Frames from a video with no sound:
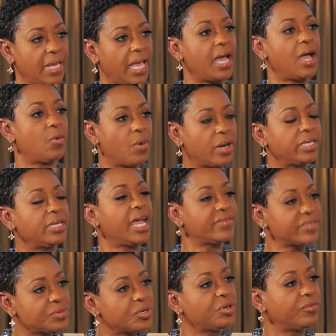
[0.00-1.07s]
Yeah, I wanted to have
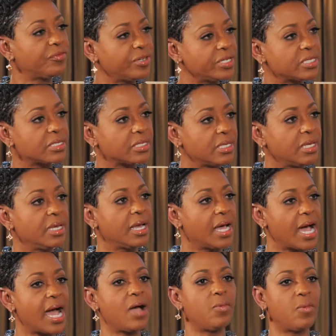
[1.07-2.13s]
some girlfriends.
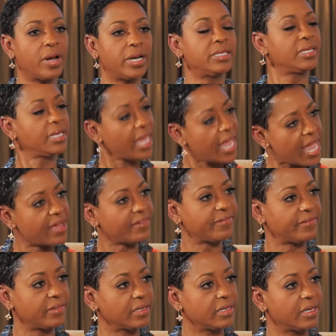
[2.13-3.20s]
I wanted to
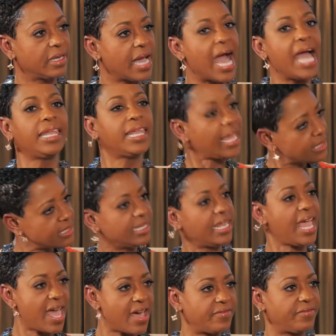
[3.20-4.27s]
laugh. I like to
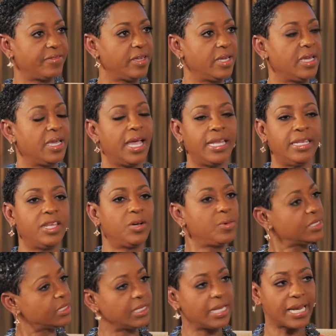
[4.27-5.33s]
laugh. And there
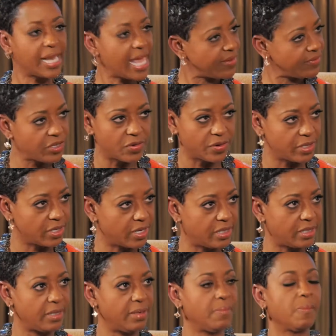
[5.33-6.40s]
wasn't a lot of laughing going on.
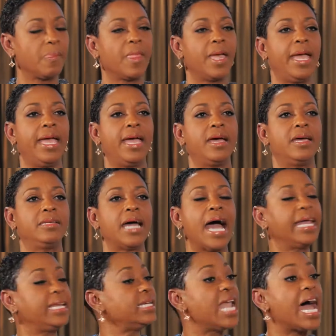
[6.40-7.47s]
And
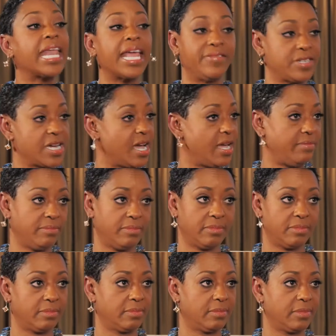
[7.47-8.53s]
I did not have time.
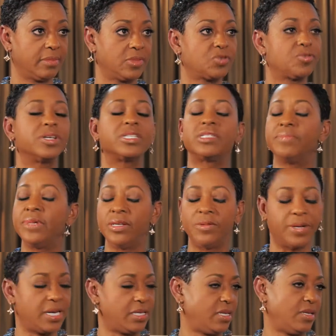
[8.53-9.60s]
Trust me
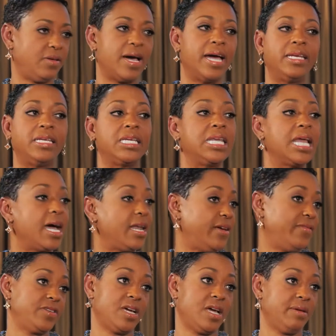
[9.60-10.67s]
when I tell you, I did not
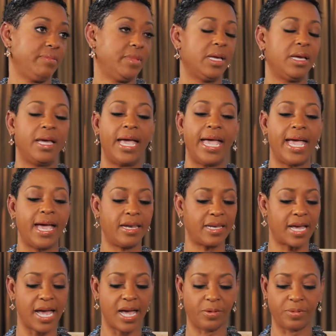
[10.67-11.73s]
time. And
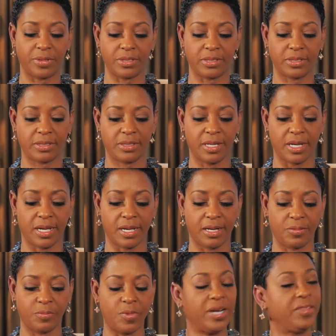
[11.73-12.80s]
I was
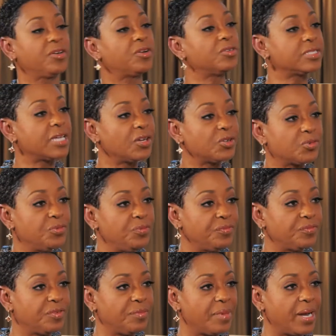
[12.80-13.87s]
running the Girl Scout troop
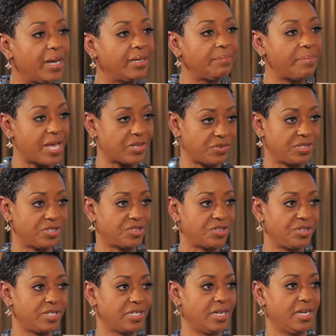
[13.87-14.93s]
for my pastor at the
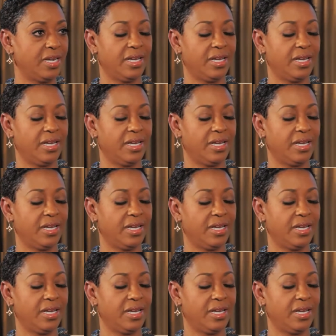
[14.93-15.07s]
church.